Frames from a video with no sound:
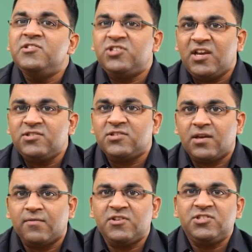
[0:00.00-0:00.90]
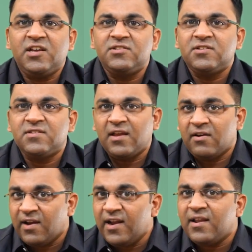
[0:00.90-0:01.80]
changing with changes in
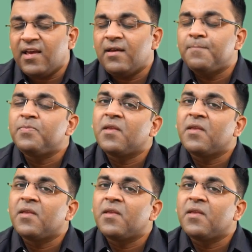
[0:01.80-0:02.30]
rating,